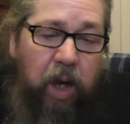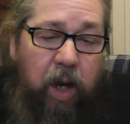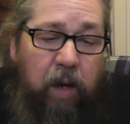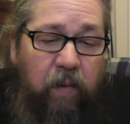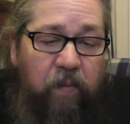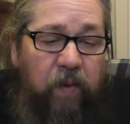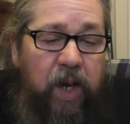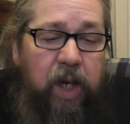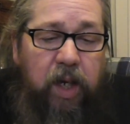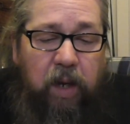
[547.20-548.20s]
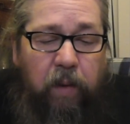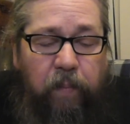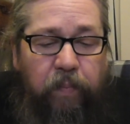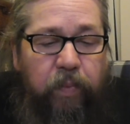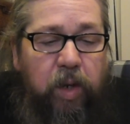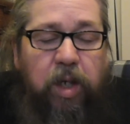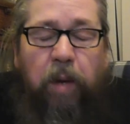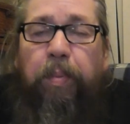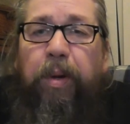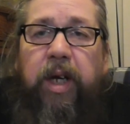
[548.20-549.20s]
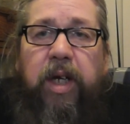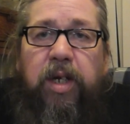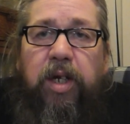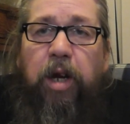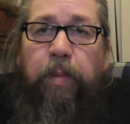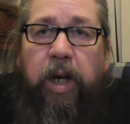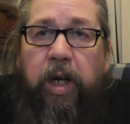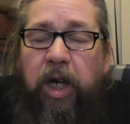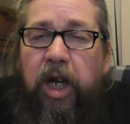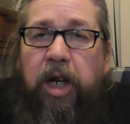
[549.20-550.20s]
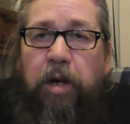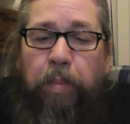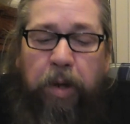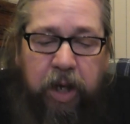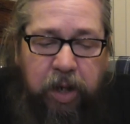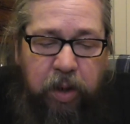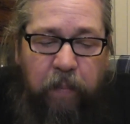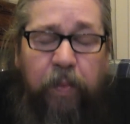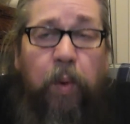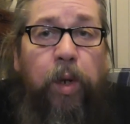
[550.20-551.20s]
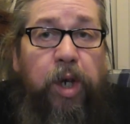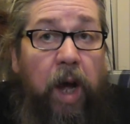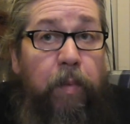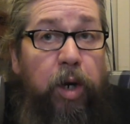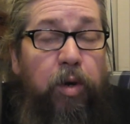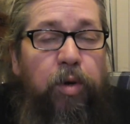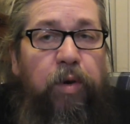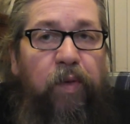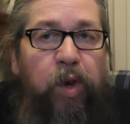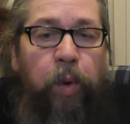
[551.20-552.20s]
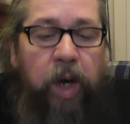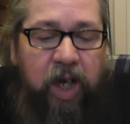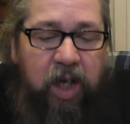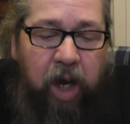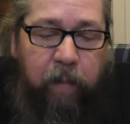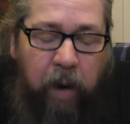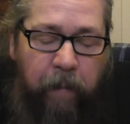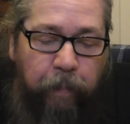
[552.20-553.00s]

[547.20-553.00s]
In fact, there's a place near me, a Canadian place, which I'm going to go and review when I get time.